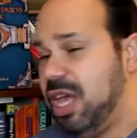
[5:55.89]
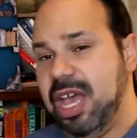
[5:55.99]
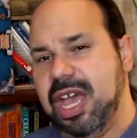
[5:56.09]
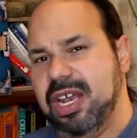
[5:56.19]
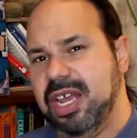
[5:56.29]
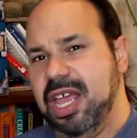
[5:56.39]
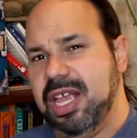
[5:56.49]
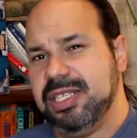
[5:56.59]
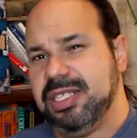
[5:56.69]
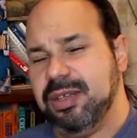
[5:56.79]
And
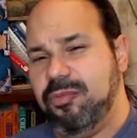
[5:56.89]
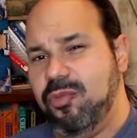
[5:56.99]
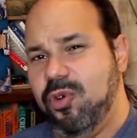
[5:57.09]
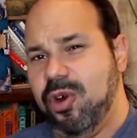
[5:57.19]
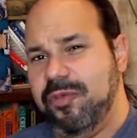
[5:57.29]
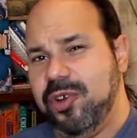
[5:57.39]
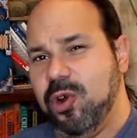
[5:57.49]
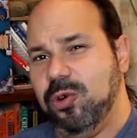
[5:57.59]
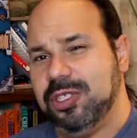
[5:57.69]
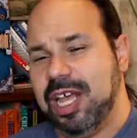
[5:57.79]
it's more of an
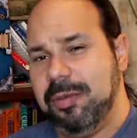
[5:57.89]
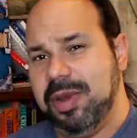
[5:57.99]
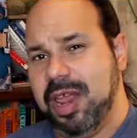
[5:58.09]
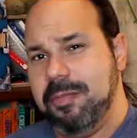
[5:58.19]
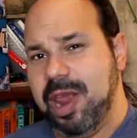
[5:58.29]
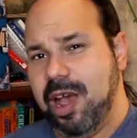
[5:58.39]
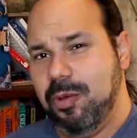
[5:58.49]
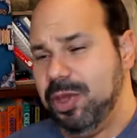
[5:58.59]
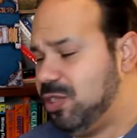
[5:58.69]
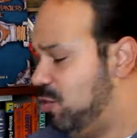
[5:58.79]
old type name
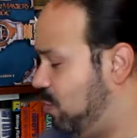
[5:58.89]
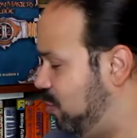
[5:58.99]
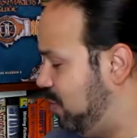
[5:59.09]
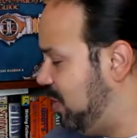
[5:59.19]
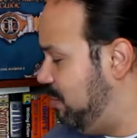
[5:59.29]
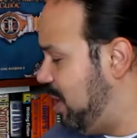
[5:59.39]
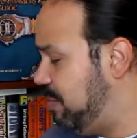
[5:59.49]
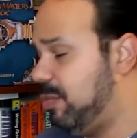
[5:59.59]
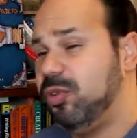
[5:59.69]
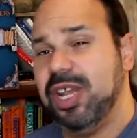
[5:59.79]
now because you don't see many
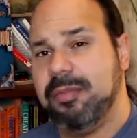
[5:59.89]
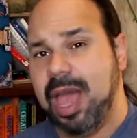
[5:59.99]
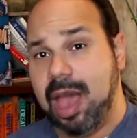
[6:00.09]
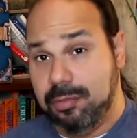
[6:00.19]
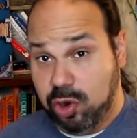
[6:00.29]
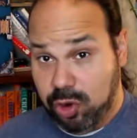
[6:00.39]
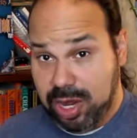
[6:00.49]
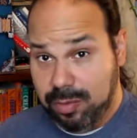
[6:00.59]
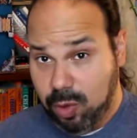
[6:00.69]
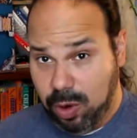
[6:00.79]
people named Abner
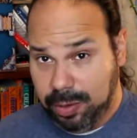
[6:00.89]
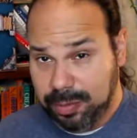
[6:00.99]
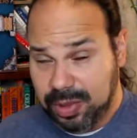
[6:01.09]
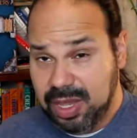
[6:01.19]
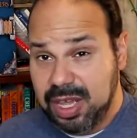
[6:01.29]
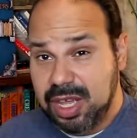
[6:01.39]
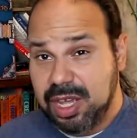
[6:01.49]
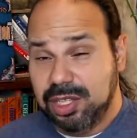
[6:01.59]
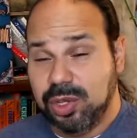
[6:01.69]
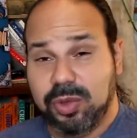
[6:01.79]
anymore.
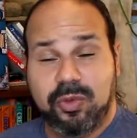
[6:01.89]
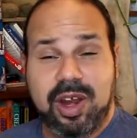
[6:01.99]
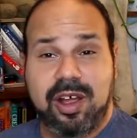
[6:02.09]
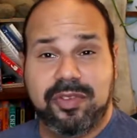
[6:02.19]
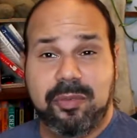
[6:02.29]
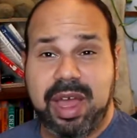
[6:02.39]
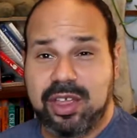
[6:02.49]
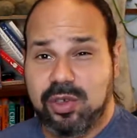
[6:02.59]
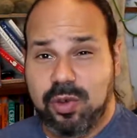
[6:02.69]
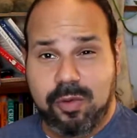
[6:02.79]
So right off the bat, you